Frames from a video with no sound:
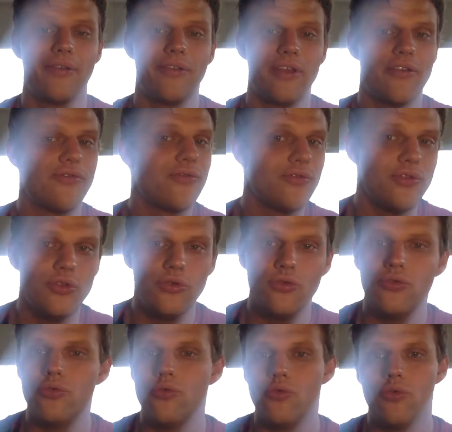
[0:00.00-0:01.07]
if
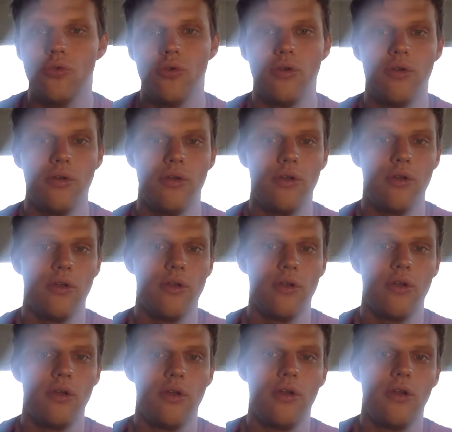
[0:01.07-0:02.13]
you
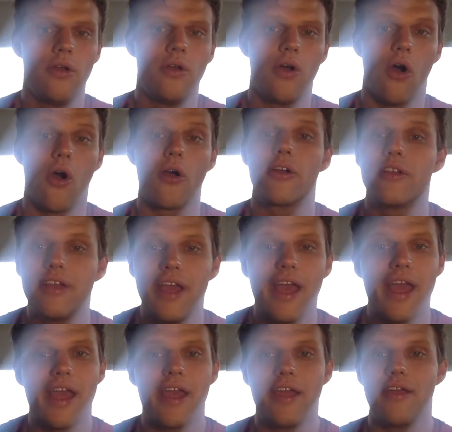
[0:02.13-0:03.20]
are
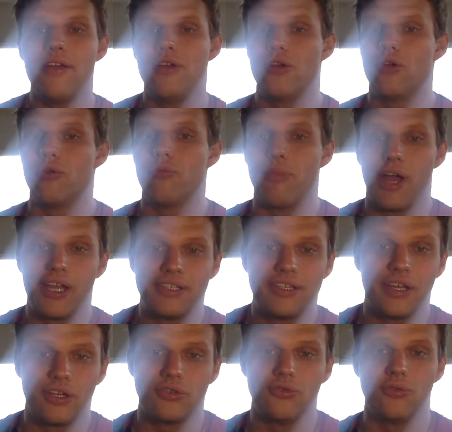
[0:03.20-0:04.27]
gay or
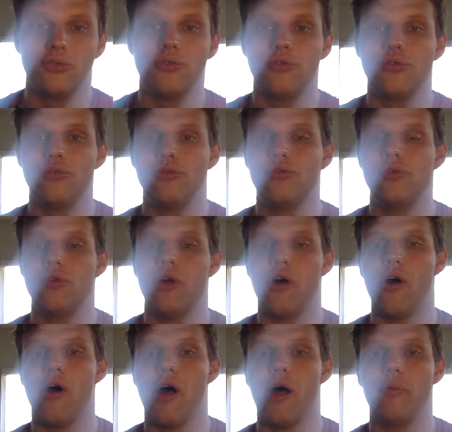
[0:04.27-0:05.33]
bisexual,
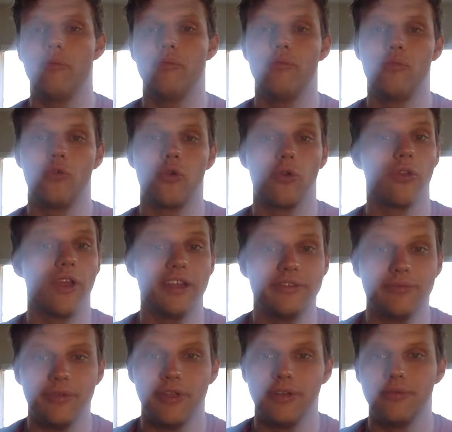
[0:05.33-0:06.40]
or
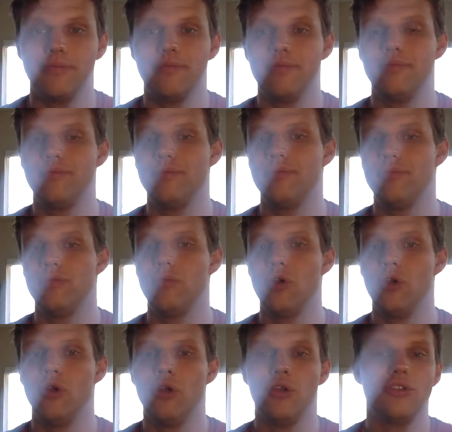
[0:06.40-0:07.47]
lesbian,
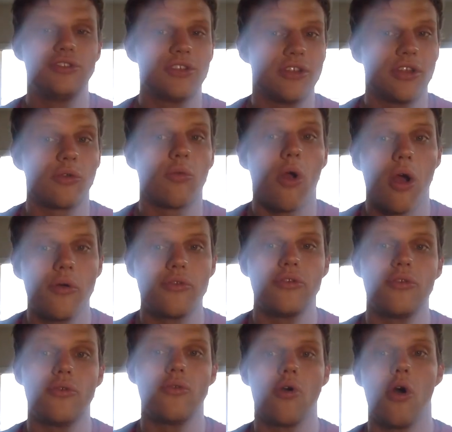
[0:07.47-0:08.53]
something wrong with
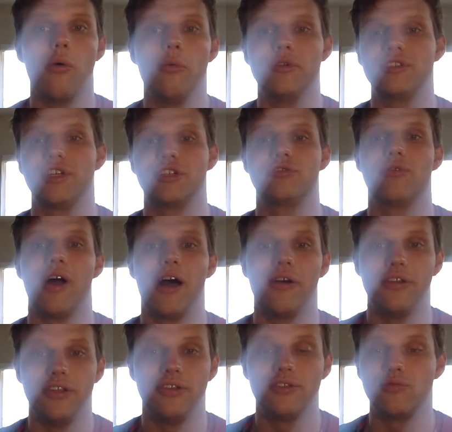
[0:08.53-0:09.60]
you.
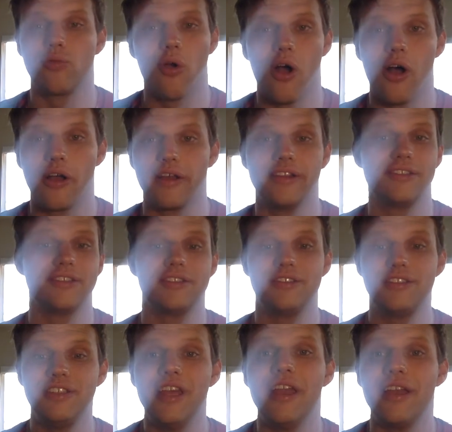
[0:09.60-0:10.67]
Homosexuality is wrong. It's a
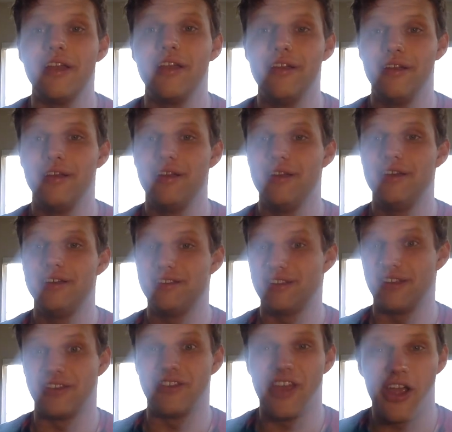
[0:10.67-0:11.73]
sin. It's a
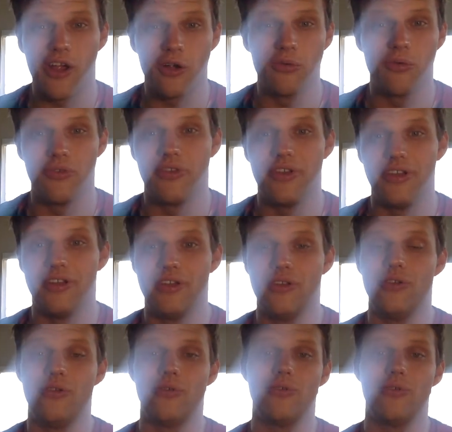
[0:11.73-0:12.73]
terrible thing to do,